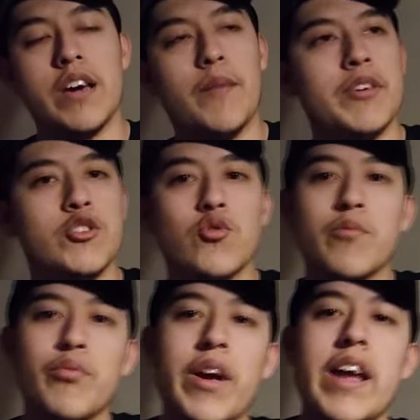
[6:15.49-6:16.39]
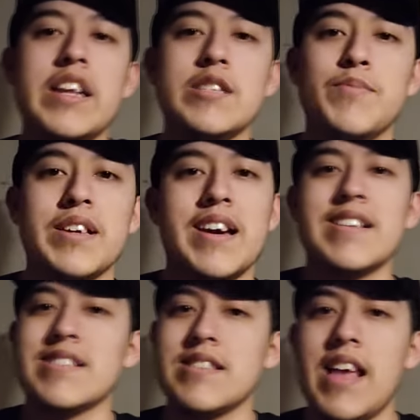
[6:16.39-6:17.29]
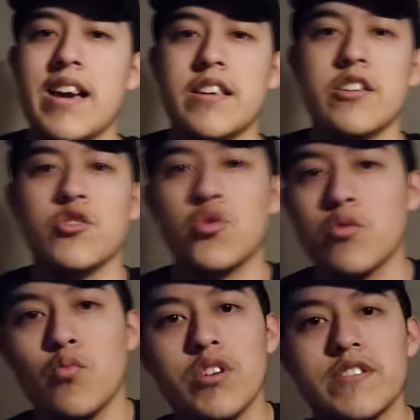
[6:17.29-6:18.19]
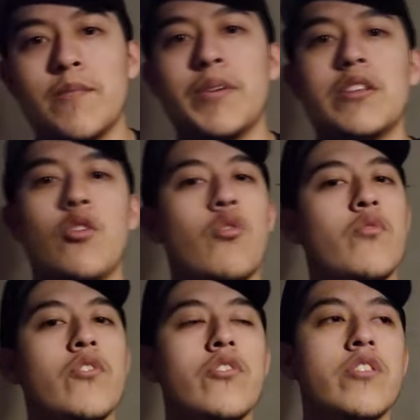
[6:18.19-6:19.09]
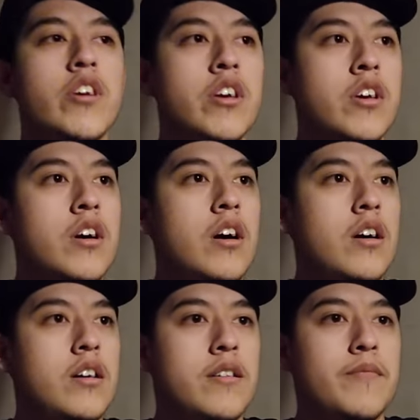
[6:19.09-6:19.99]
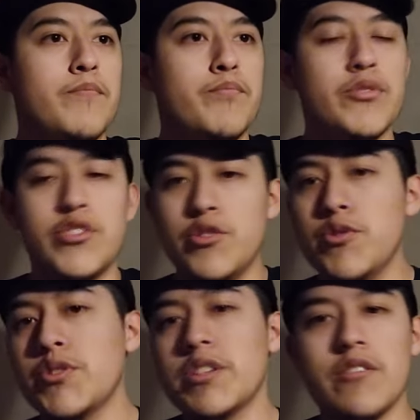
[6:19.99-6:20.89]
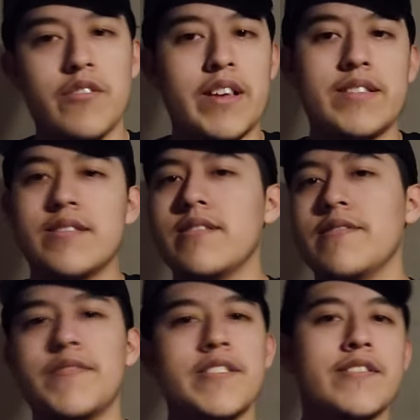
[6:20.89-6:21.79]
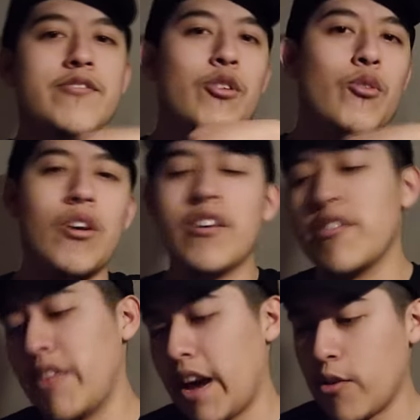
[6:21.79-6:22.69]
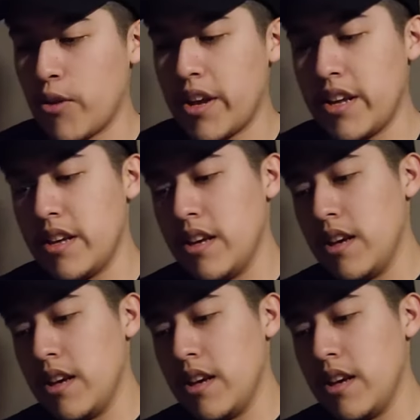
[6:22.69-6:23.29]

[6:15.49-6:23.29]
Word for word: I mean, Jordan Brand has been kind of slacking. Jordan 1s have been over uh, produced and all that stuff. They're no longer that great.